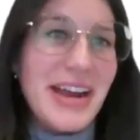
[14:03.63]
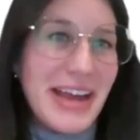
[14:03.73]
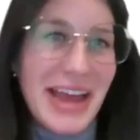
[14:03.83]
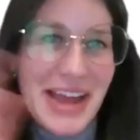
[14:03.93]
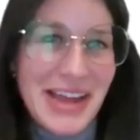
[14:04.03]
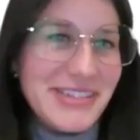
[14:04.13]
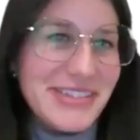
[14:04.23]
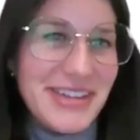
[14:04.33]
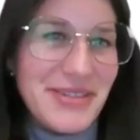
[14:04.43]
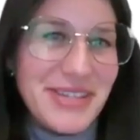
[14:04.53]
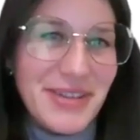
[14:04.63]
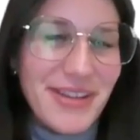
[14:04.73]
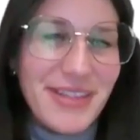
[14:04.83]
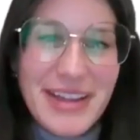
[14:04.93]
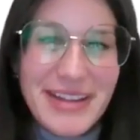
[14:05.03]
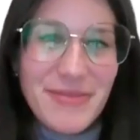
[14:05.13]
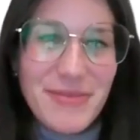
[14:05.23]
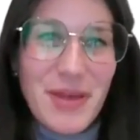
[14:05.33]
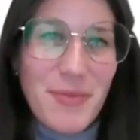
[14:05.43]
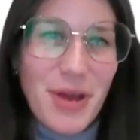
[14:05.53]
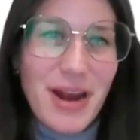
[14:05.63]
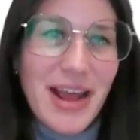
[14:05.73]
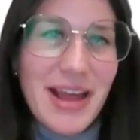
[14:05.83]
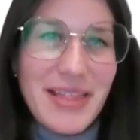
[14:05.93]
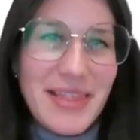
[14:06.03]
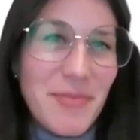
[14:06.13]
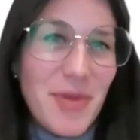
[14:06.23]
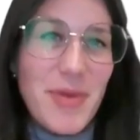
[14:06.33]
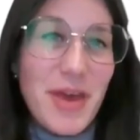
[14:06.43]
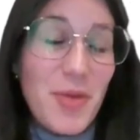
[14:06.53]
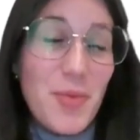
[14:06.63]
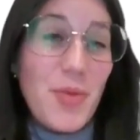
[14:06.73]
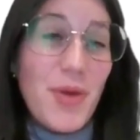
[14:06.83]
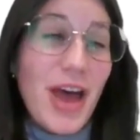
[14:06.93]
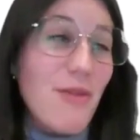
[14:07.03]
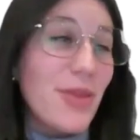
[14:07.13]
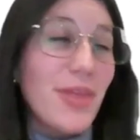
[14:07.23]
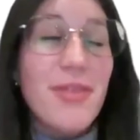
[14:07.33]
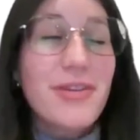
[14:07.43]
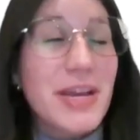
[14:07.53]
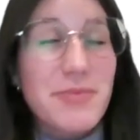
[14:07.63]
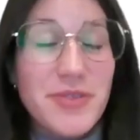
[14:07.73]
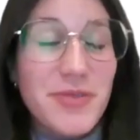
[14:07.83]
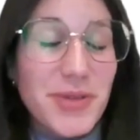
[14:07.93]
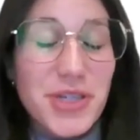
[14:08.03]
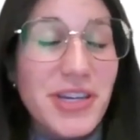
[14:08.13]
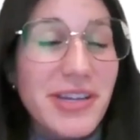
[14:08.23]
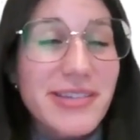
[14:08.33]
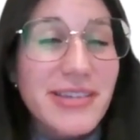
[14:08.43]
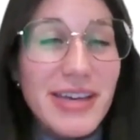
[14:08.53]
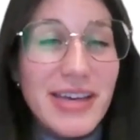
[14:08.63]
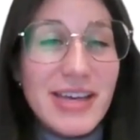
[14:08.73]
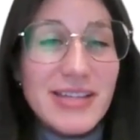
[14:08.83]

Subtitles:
cutting edge, different than what I think maybe other people have with other types of machines.